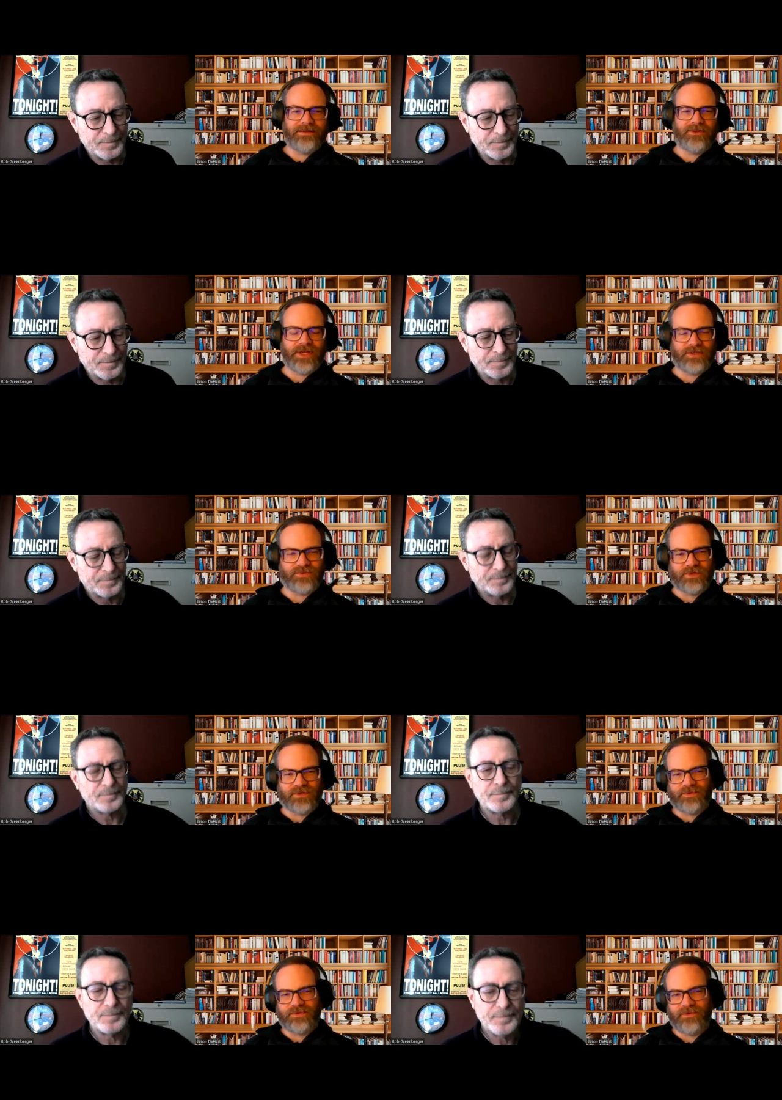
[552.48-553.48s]
Speaker 1: and you got to
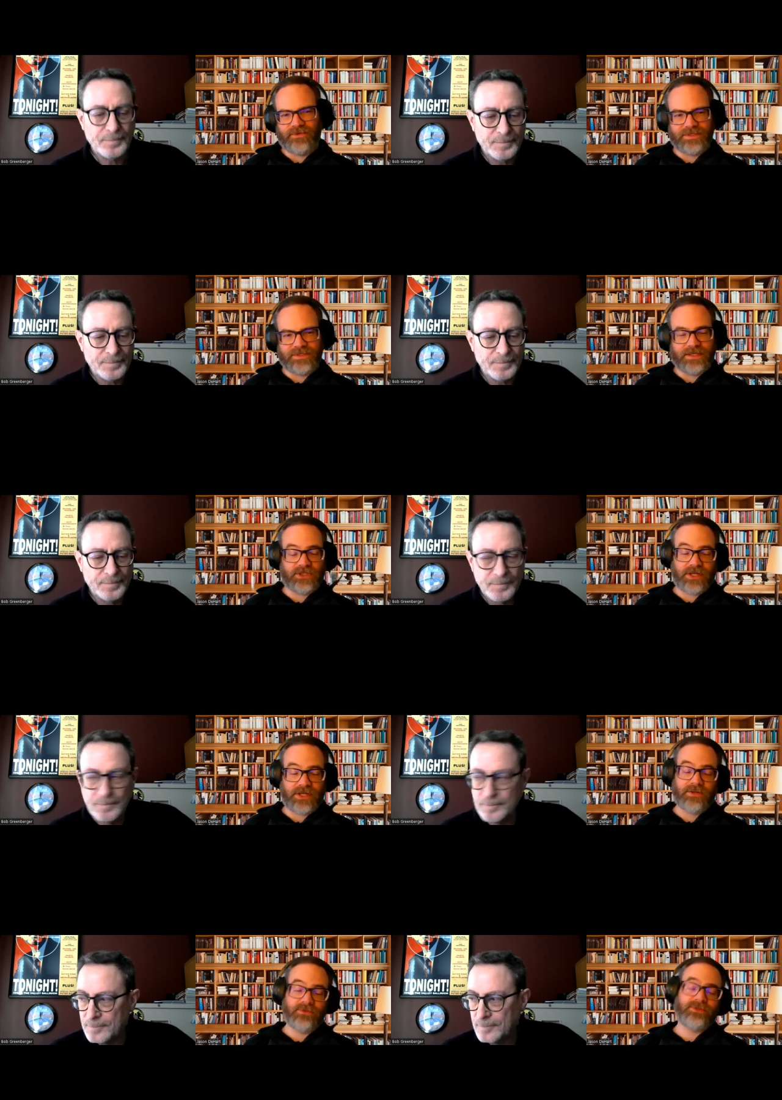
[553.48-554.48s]
work with folks like John
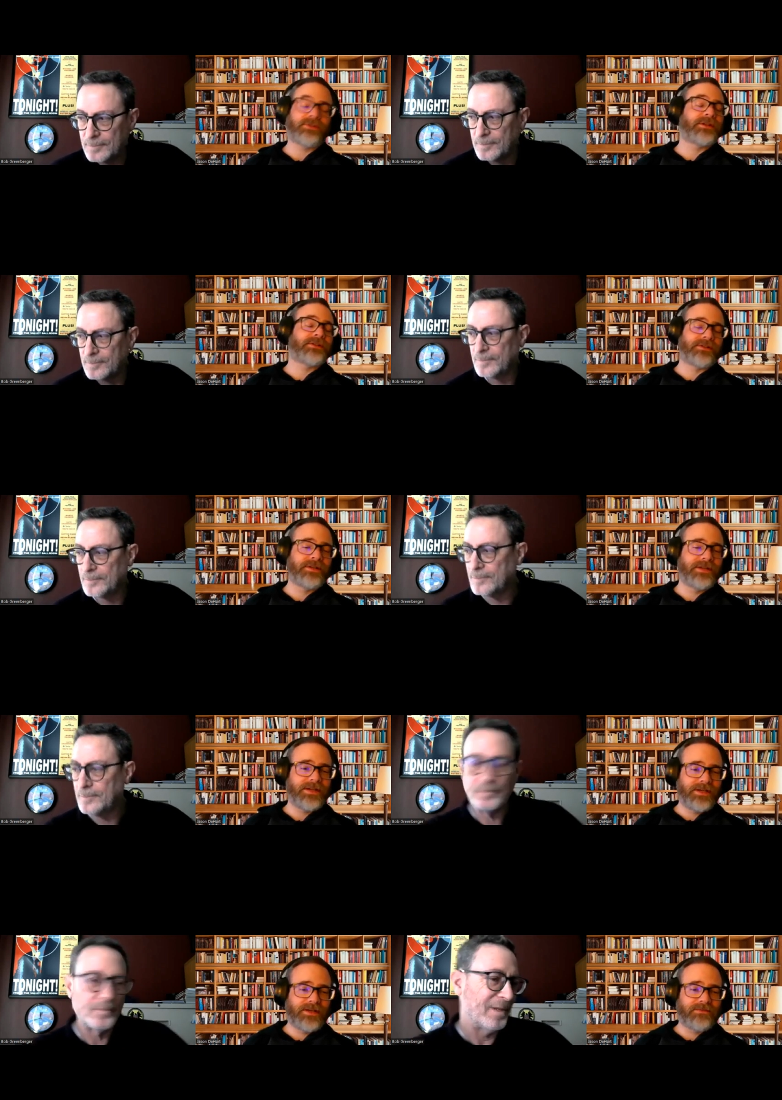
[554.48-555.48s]
Ostrander,
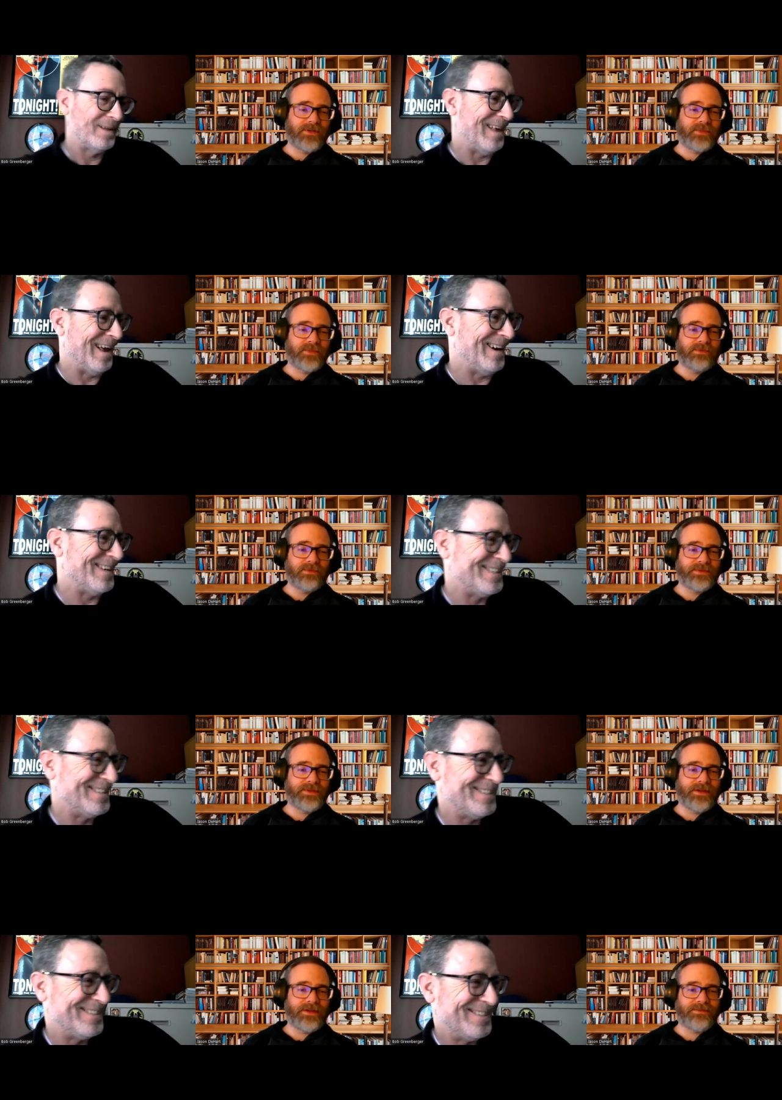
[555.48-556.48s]
of all yeah. people, with
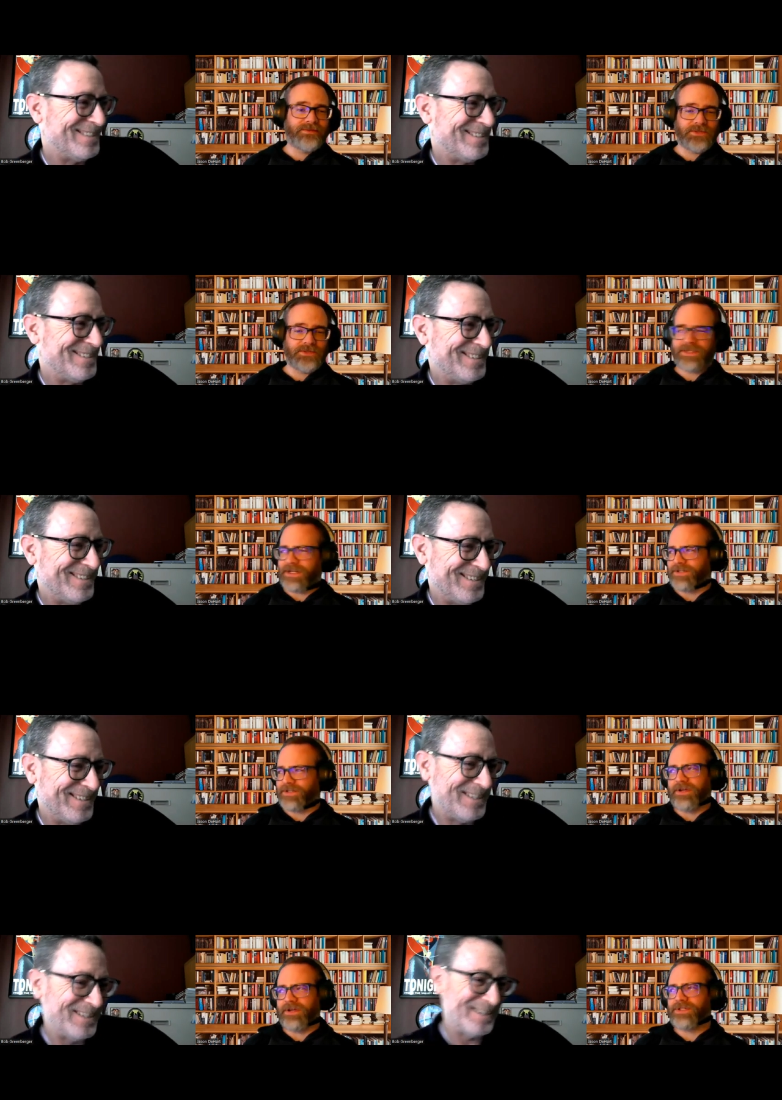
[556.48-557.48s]
uh, the Suicide
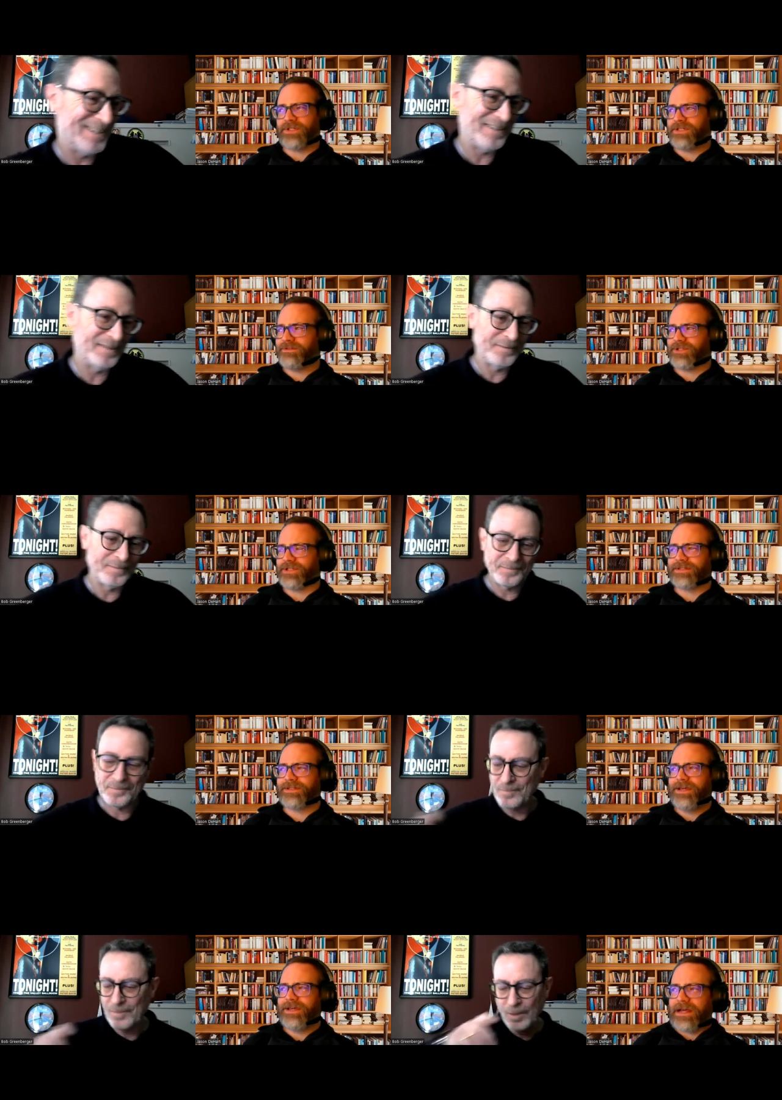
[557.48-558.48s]
Squad, which still just
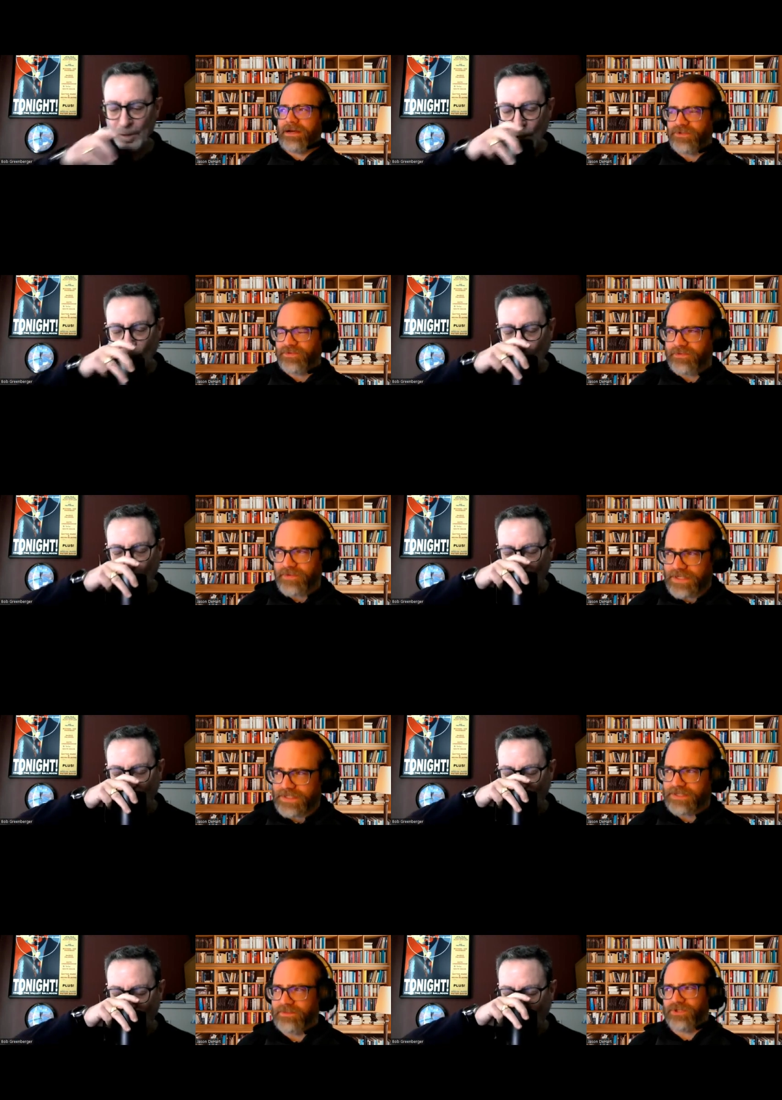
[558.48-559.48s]
I was rereading
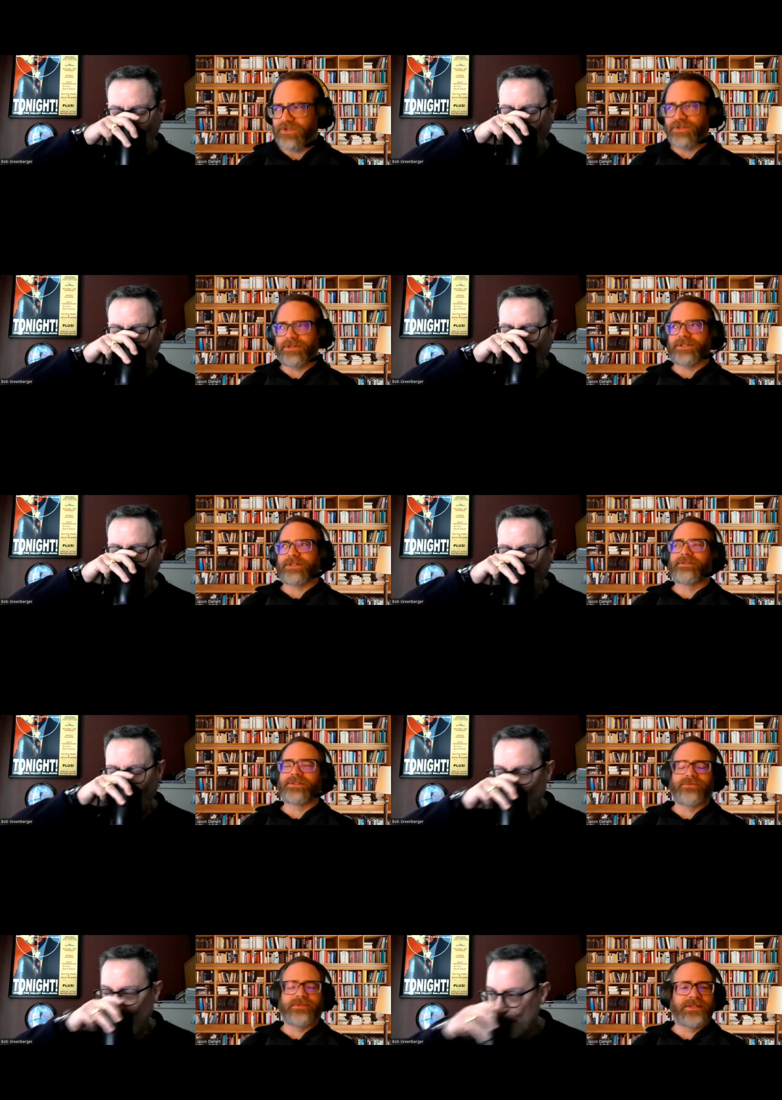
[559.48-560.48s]
some issues earlier
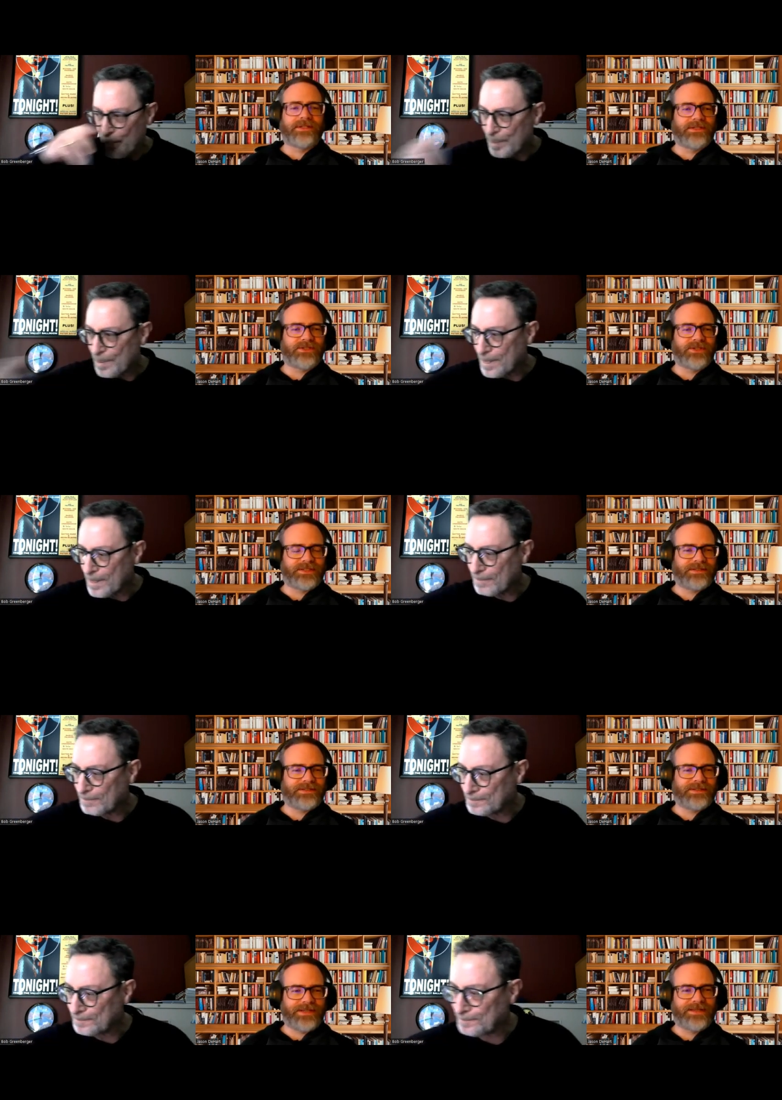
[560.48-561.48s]
this week, and it just
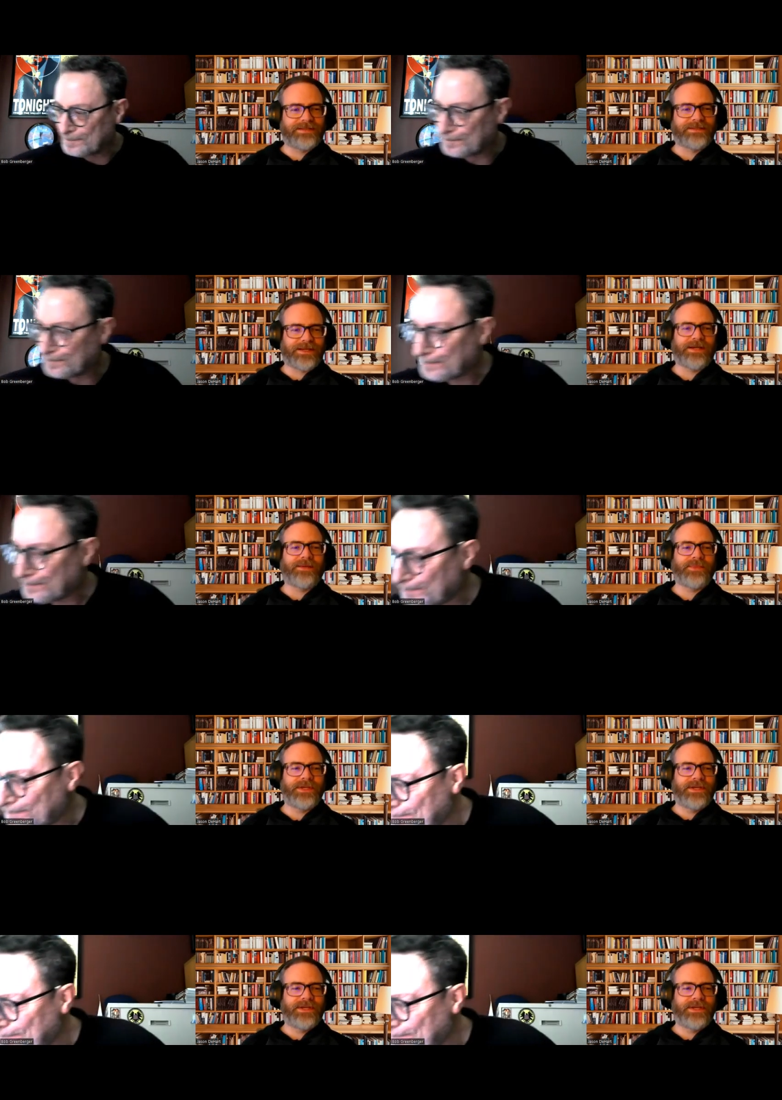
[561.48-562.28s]
stands up